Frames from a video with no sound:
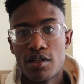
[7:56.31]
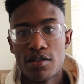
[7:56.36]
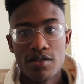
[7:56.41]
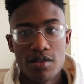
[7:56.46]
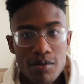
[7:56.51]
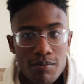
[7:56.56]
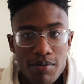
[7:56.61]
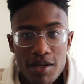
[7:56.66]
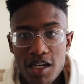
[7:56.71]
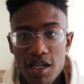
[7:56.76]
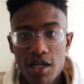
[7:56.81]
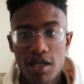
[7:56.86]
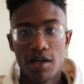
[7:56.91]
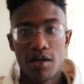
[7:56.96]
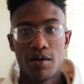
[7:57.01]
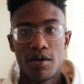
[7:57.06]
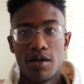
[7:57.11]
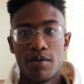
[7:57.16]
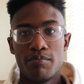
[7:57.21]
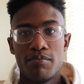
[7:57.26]
To being
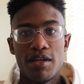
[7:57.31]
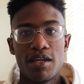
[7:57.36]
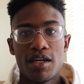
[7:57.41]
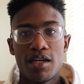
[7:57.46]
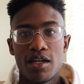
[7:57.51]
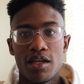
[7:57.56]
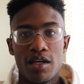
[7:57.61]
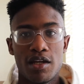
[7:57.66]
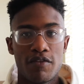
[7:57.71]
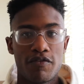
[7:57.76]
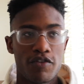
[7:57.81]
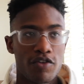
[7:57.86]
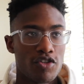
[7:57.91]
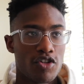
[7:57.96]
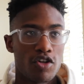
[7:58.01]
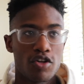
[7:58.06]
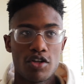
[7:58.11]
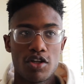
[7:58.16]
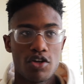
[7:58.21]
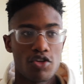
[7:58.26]
in a
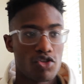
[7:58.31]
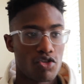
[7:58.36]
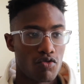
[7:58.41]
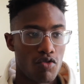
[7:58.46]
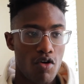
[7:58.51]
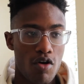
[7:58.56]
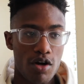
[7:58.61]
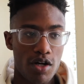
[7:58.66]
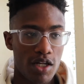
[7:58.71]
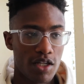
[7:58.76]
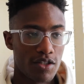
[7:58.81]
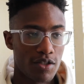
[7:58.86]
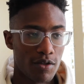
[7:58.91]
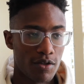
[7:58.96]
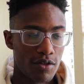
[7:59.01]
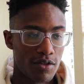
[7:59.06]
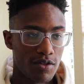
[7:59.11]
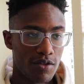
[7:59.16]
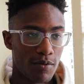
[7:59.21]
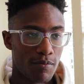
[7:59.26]
fraternity or sorority,
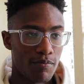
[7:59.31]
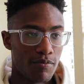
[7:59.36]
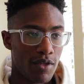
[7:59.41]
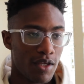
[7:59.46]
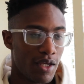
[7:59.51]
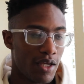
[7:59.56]
to